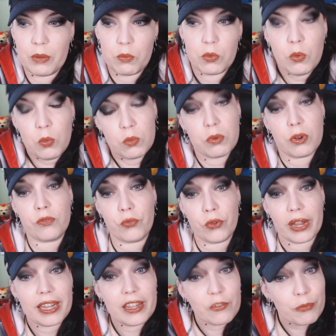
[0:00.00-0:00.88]
won't work
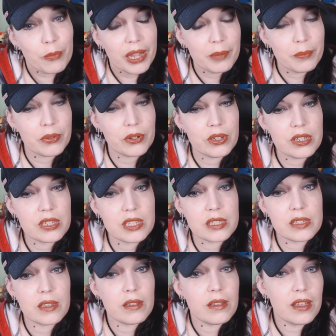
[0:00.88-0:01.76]
for any of my
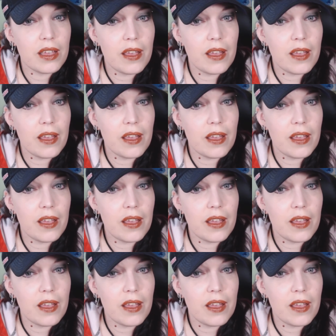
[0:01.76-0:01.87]
books.